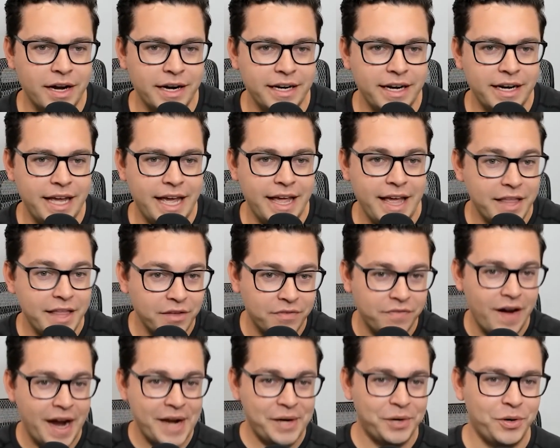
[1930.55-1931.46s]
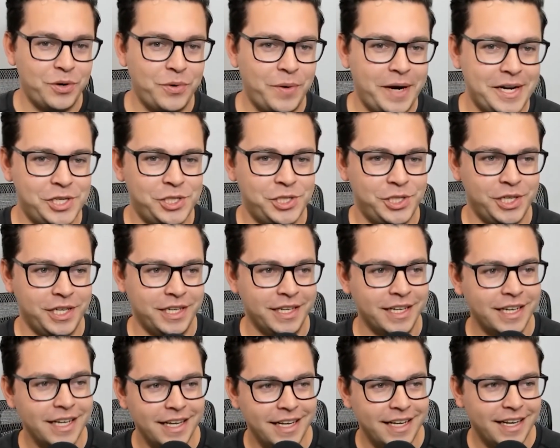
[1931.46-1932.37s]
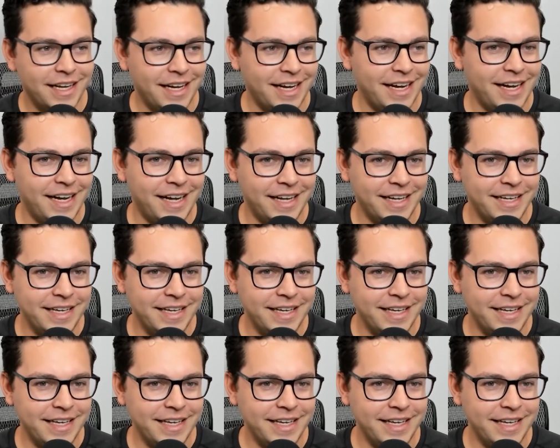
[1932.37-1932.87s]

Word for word: And, and the final question uh,